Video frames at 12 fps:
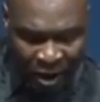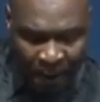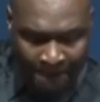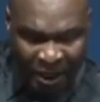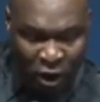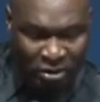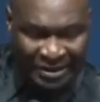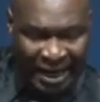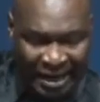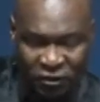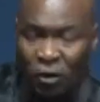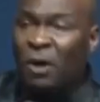Because there are
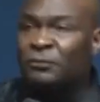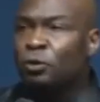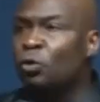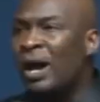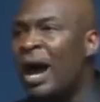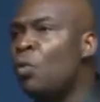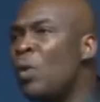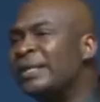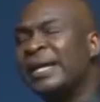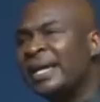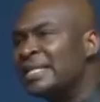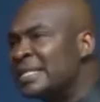some of you, you can't wait
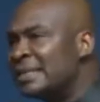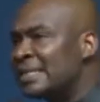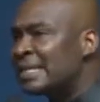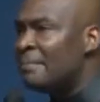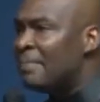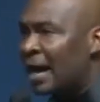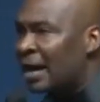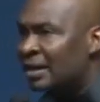again till December.